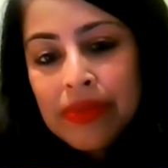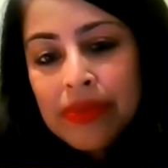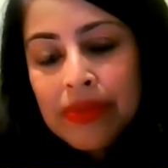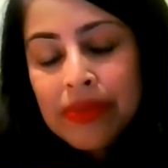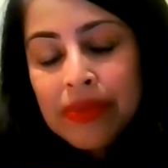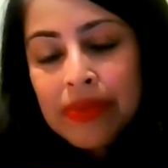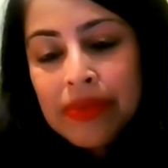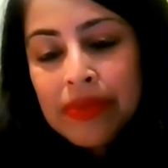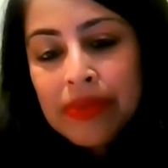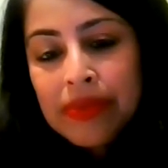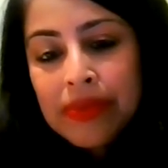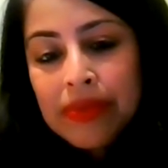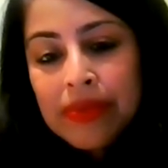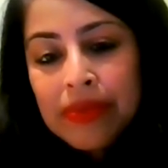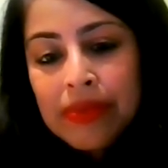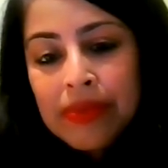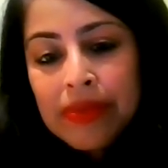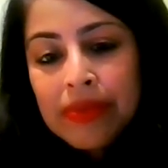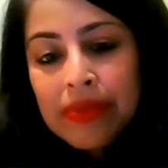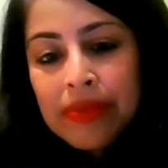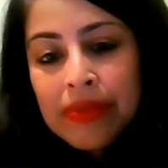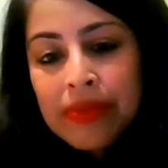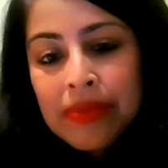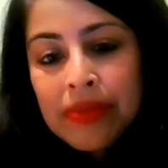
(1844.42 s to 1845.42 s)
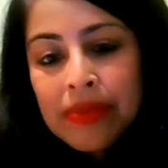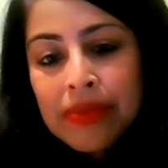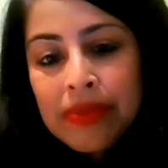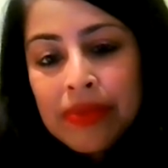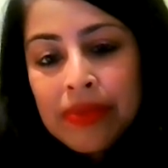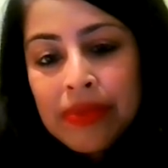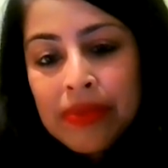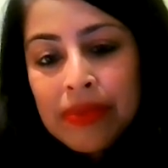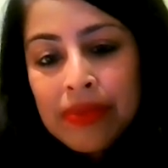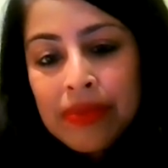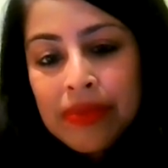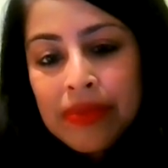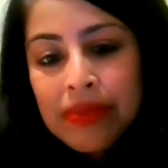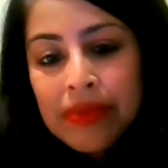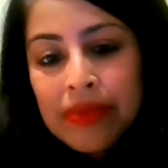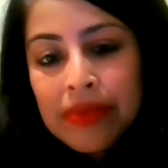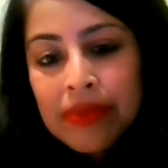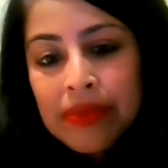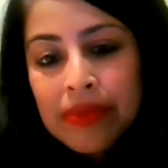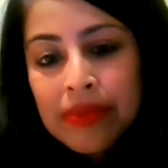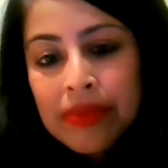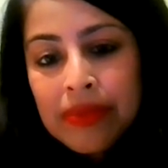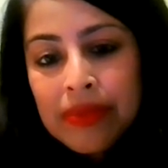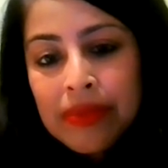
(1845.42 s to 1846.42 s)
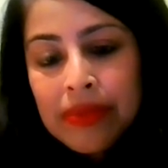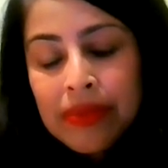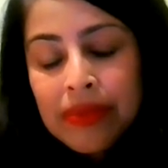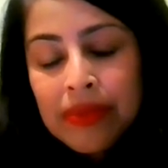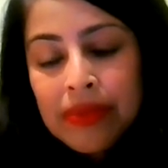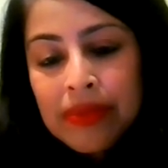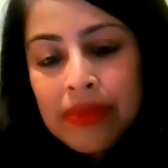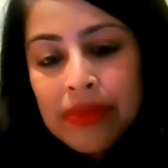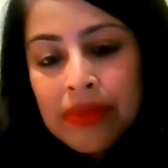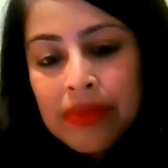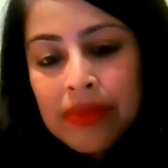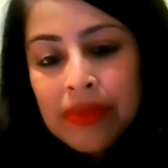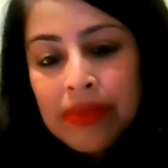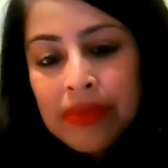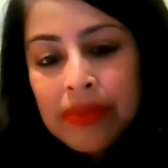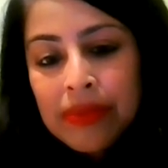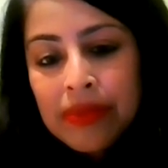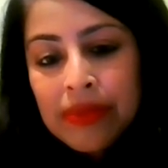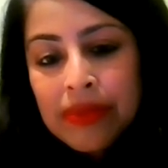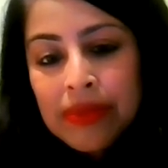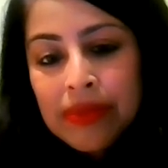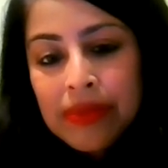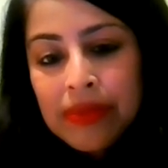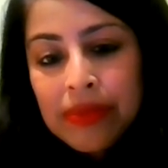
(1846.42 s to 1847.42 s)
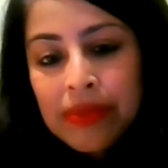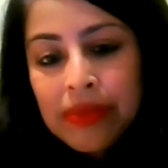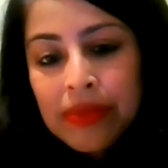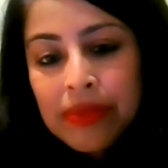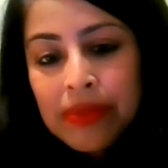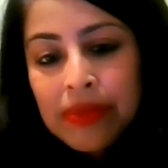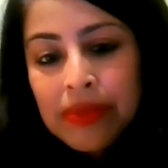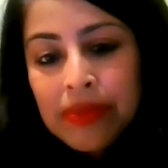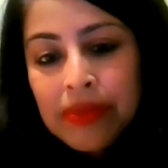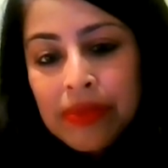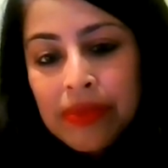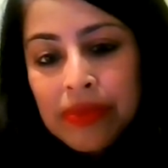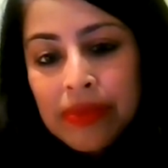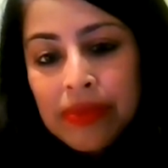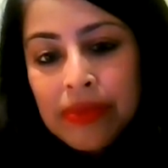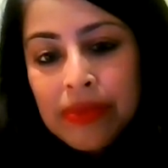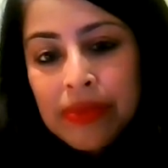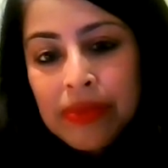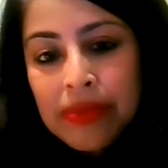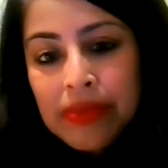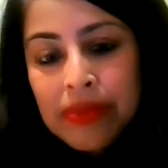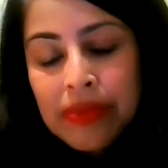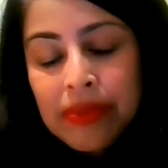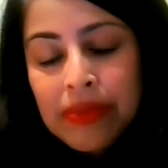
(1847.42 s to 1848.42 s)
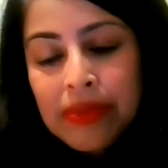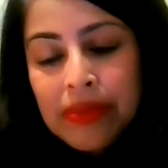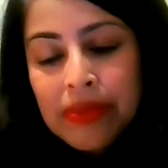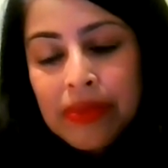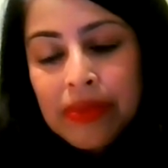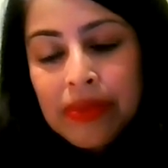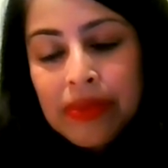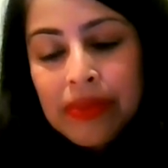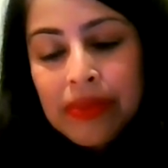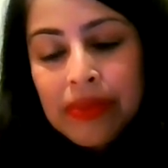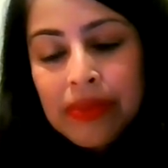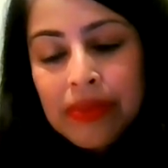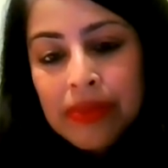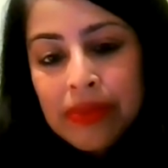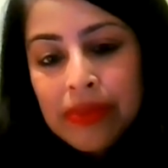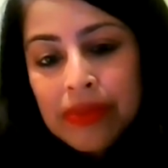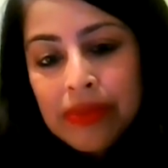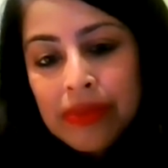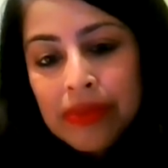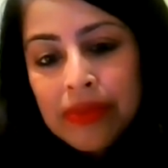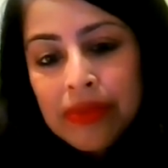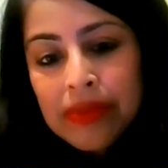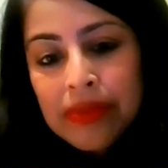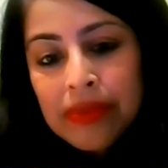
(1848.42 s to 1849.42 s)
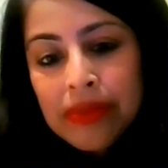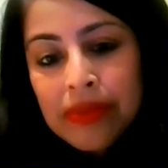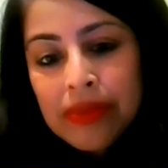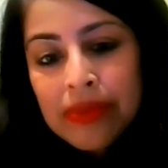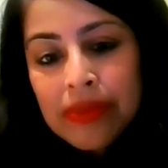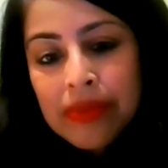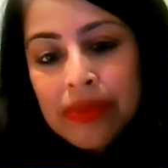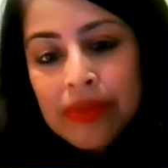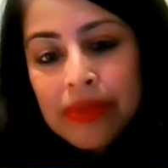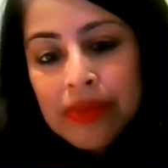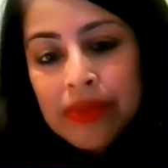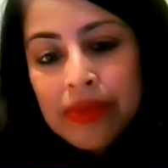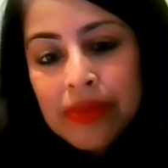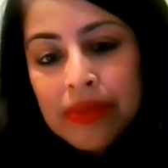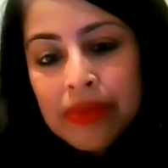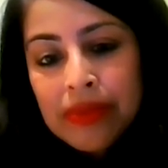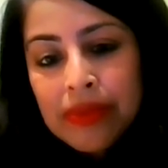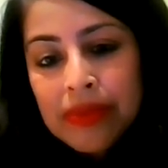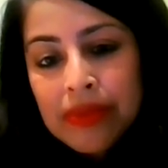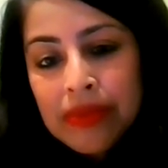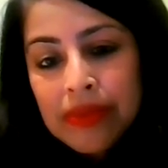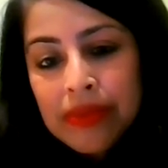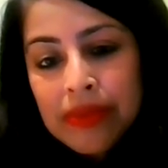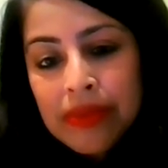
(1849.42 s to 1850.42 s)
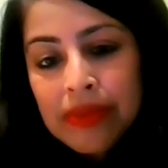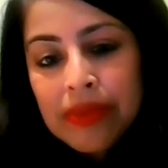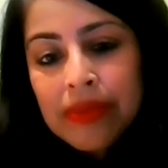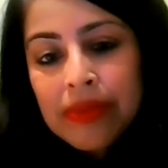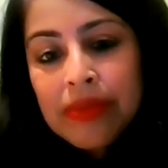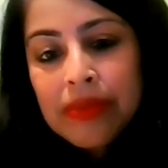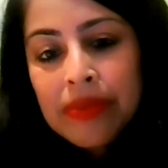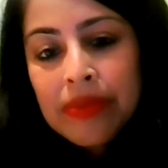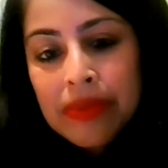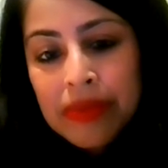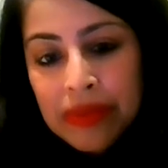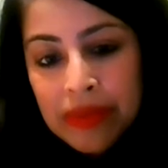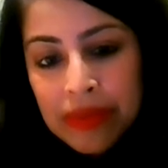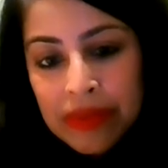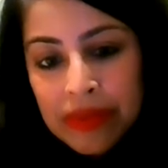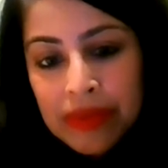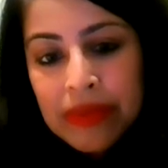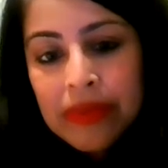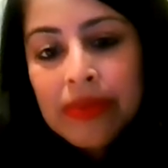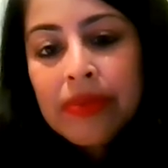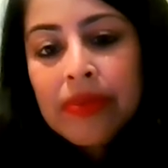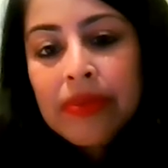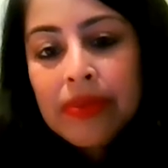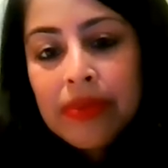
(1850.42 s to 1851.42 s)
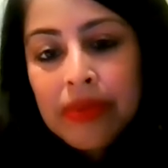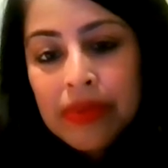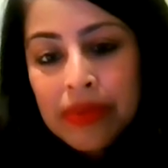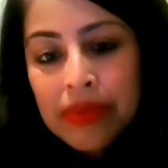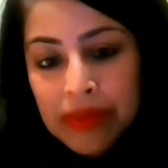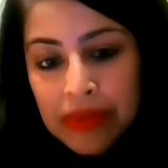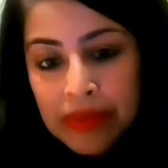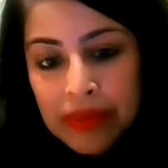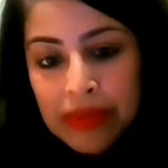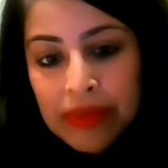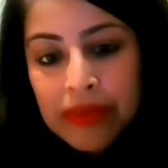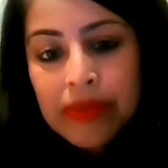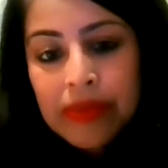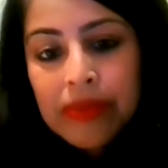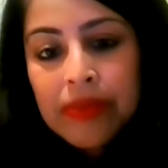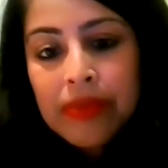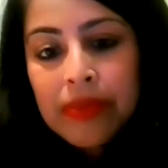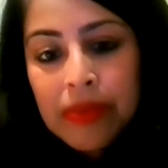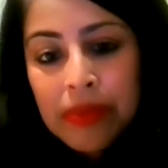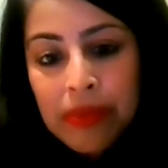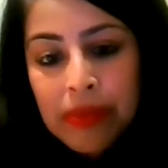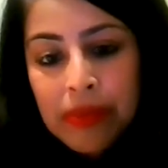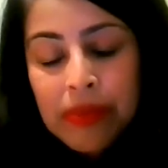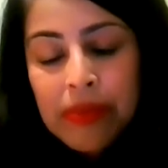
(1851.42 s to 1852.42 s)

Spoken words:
(not speaking)